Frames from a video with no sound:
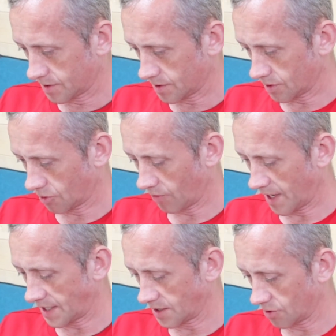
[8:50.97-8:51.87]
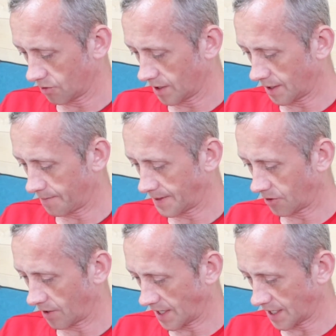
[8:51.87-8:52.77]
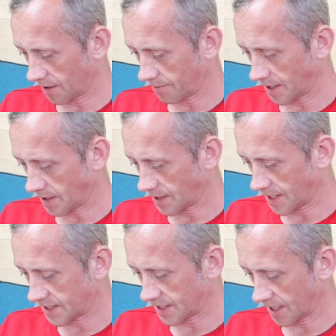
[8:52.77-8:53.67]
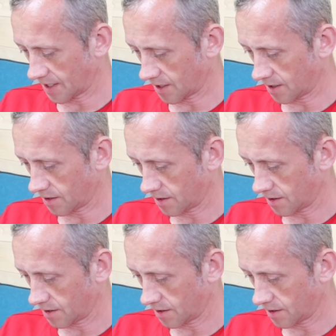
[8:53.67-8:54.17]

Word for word: the green, so it'll not be green, it'll be this here.